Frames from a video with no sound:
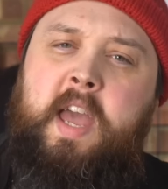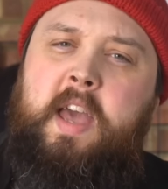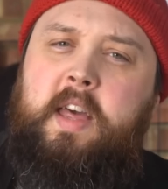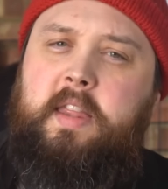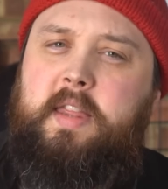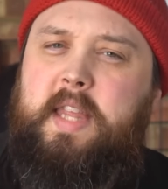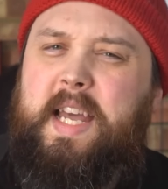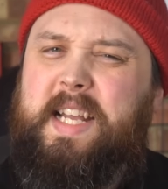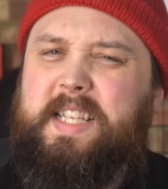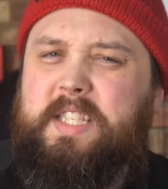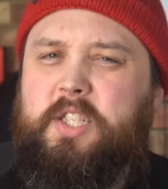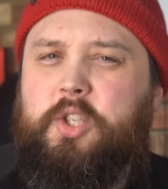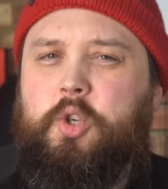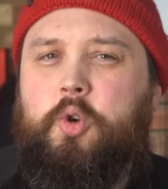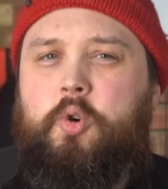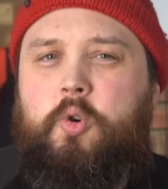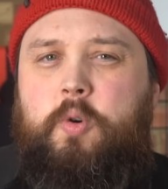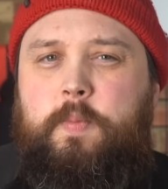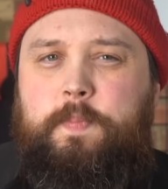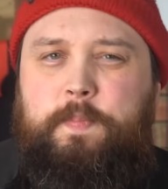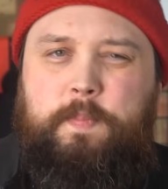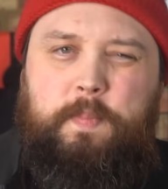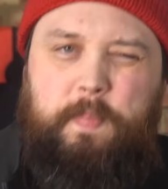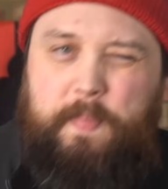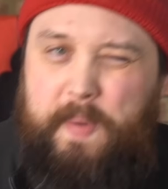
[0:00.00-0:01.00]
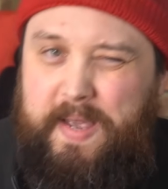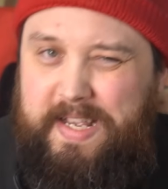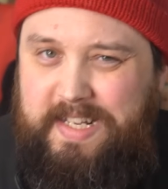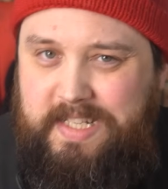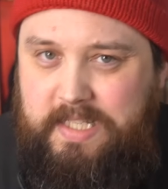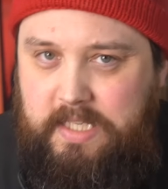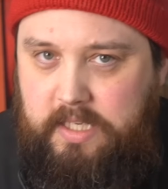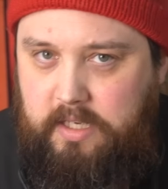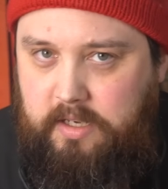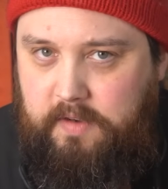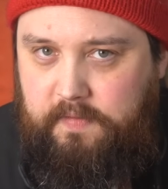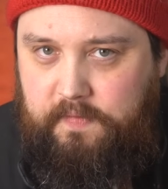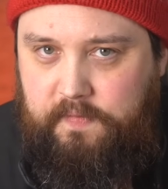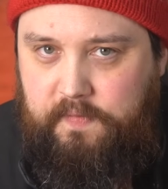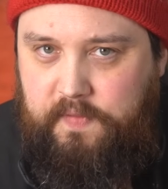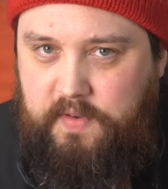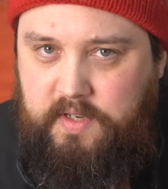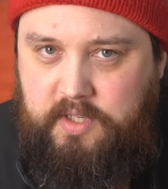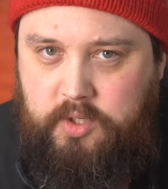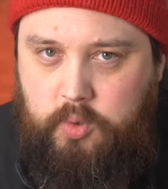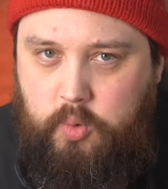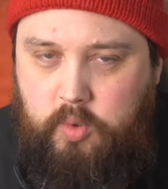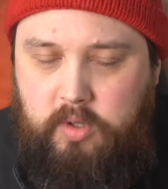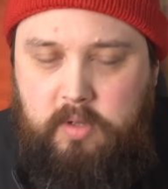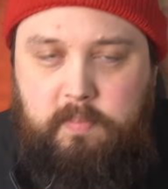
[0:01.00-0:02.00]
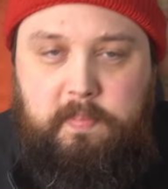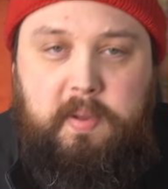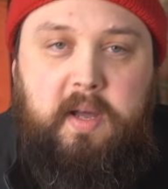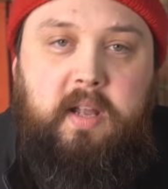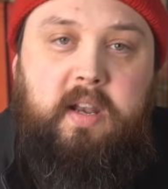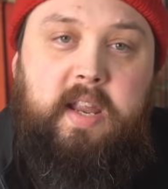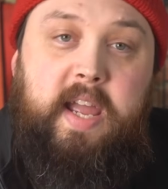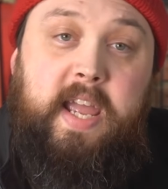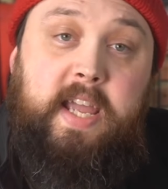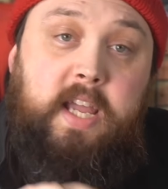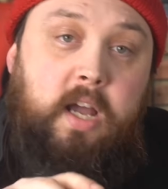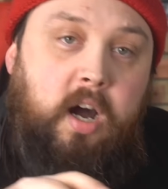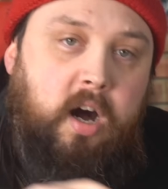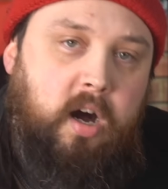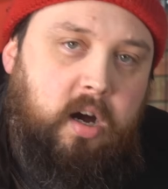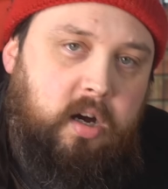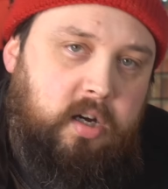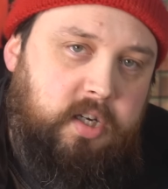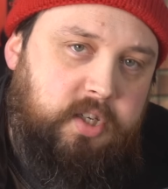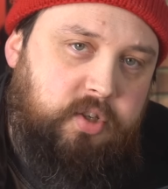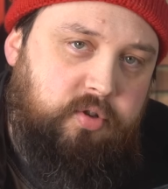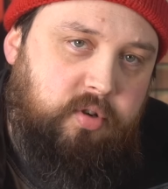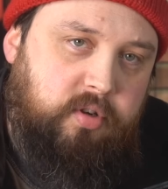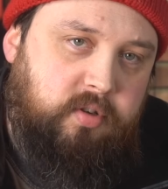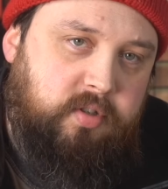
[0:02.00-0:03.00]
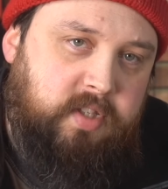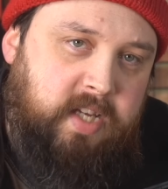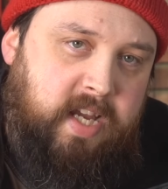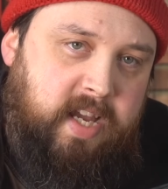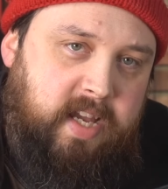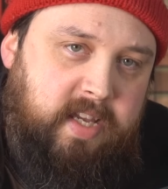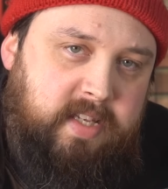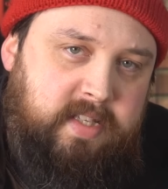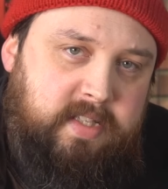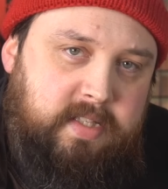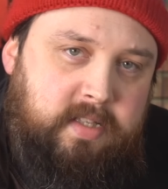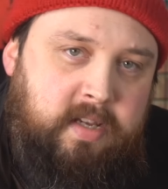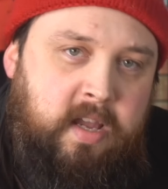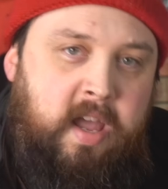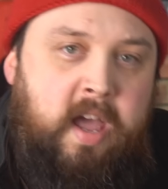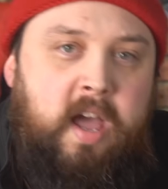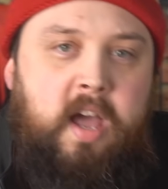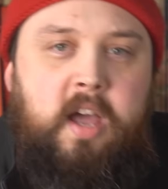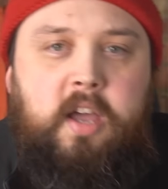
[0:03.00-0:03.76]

That's your basic visual, but a hydro test.